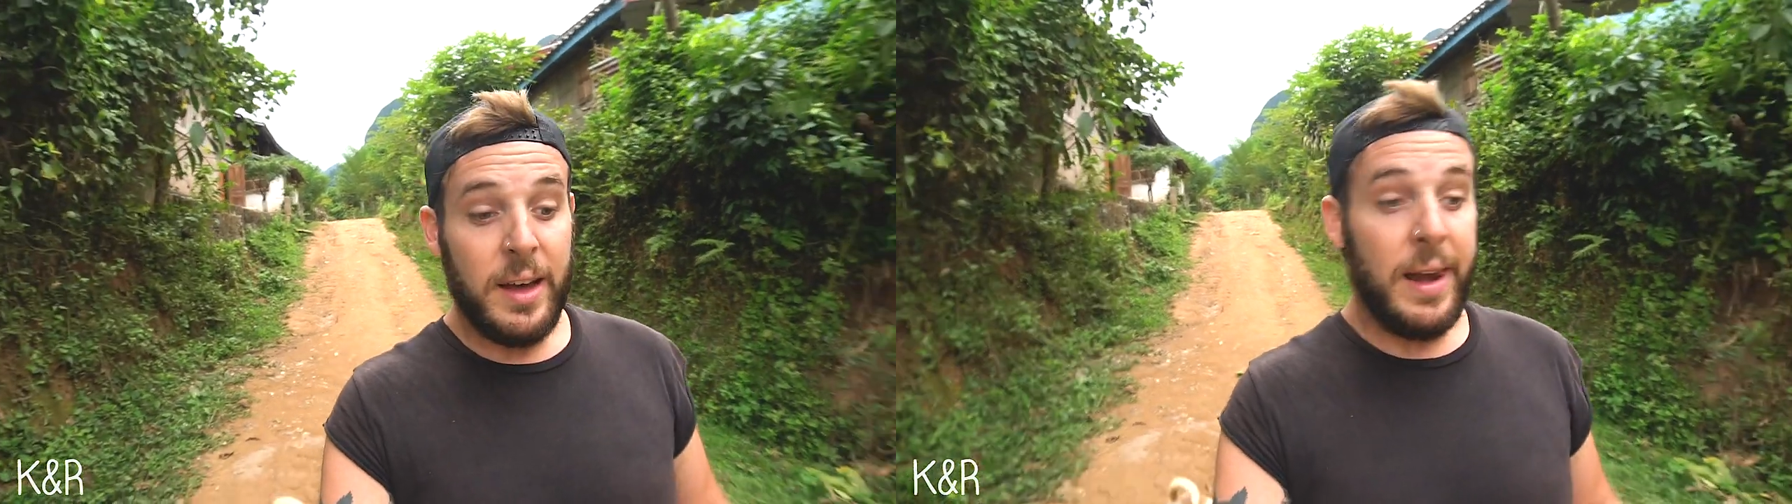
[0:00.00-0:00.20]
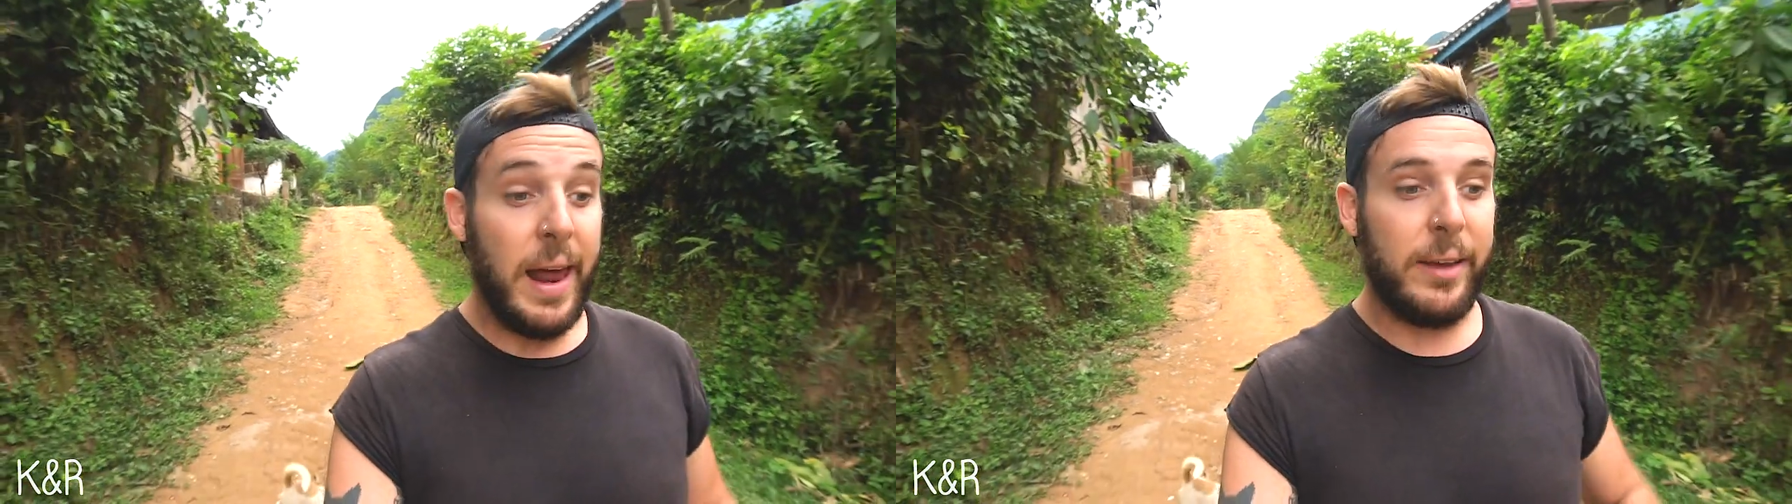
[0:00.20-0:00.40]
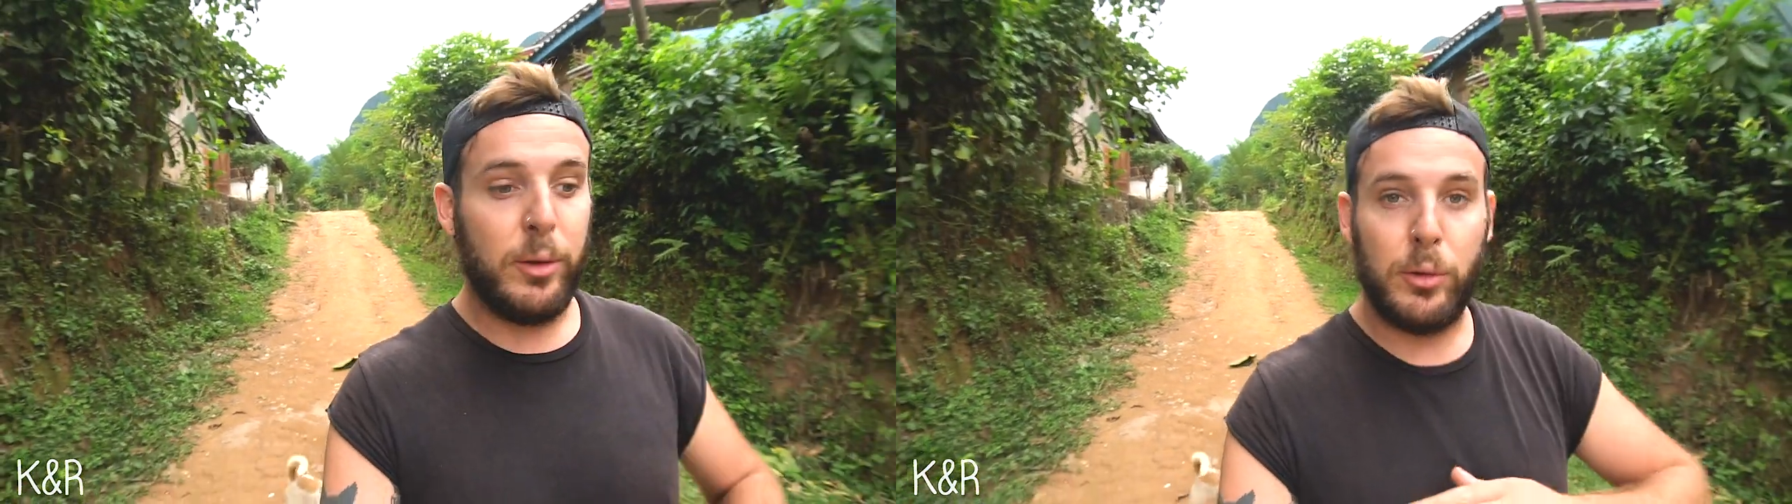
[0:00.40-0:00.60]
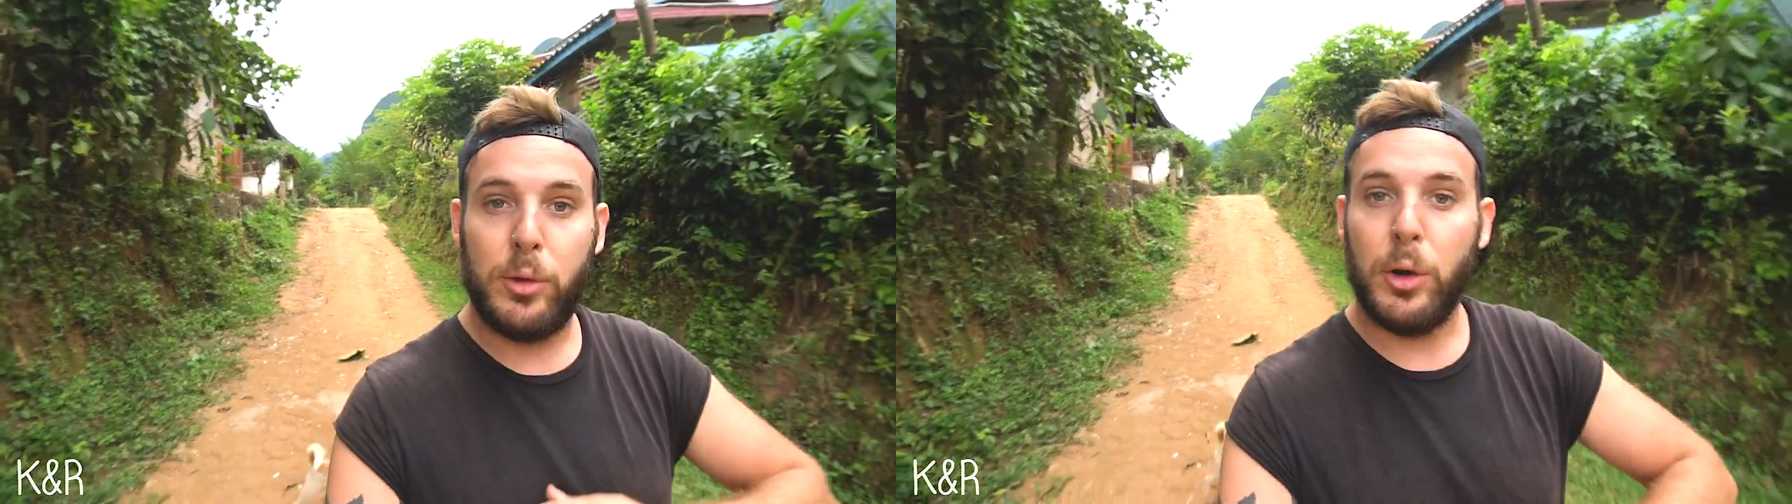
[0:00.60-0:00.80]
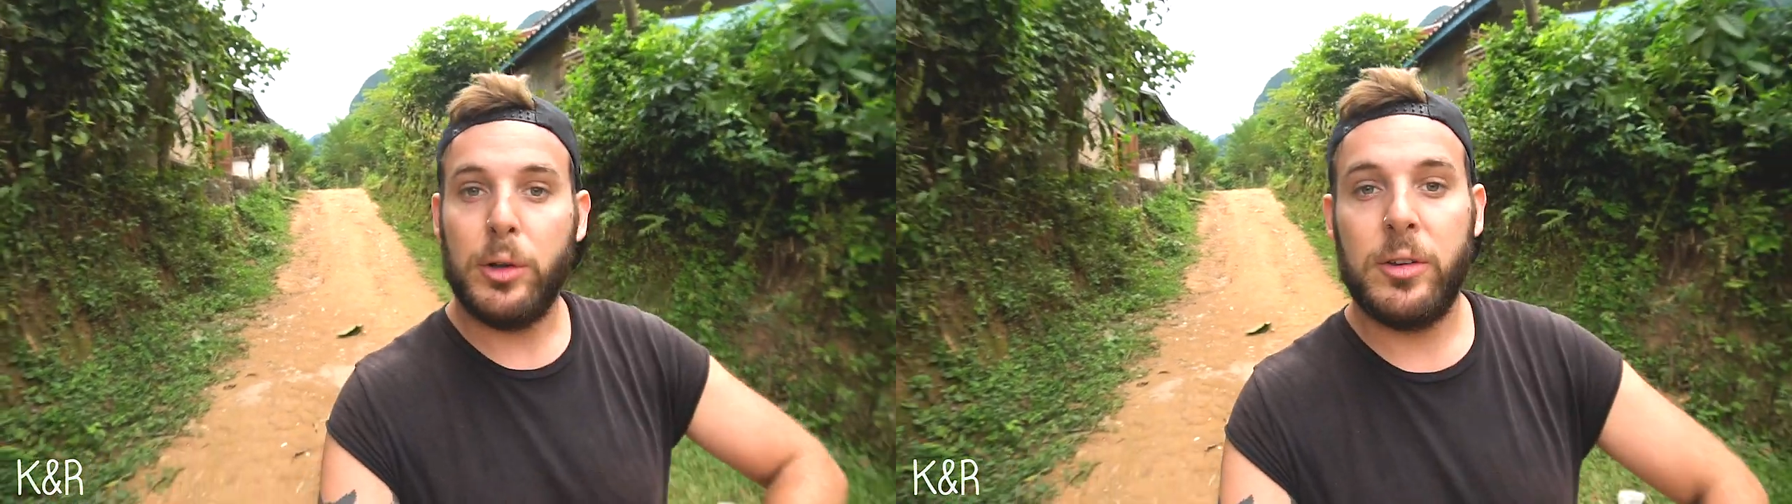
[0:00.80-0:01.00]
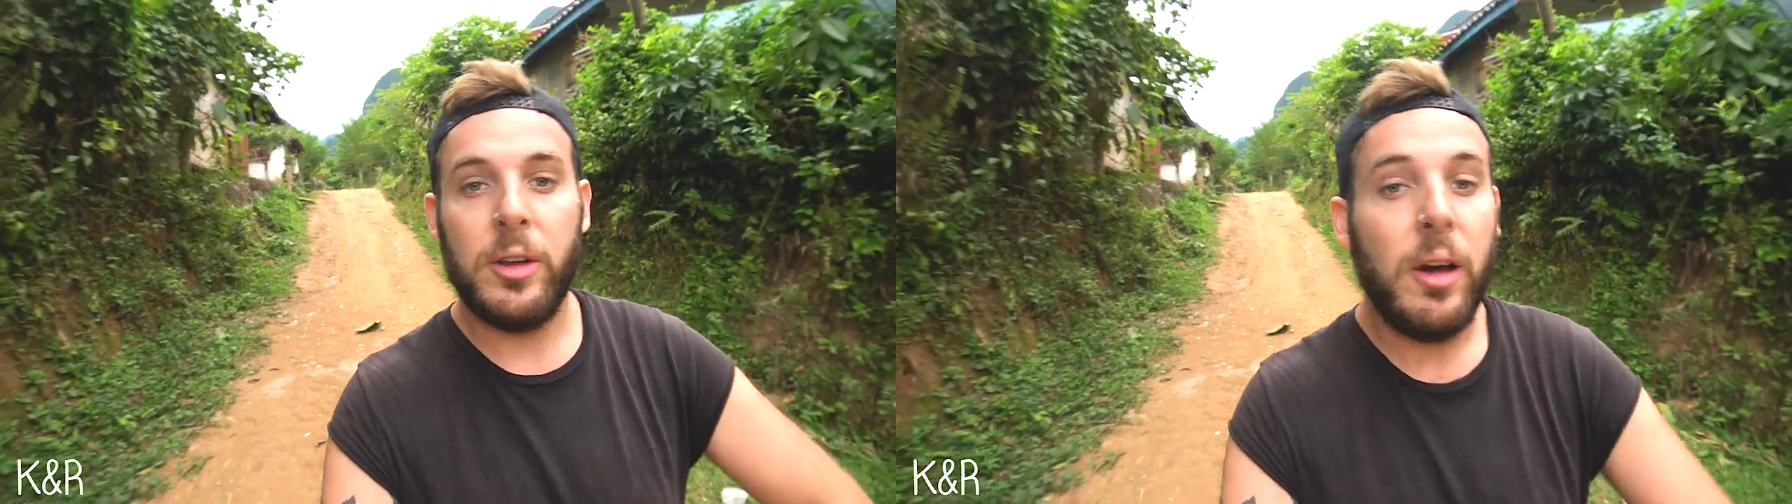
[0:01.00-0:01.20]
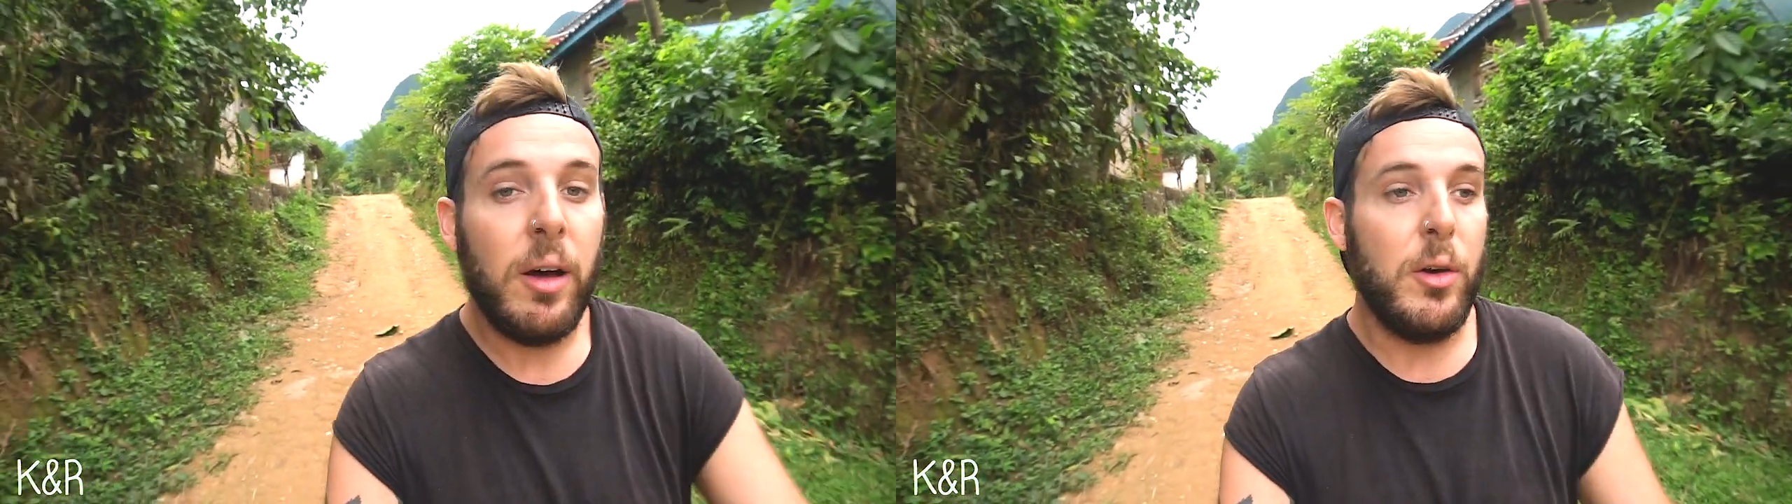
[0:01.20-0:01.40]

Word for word: Like the dirt uh,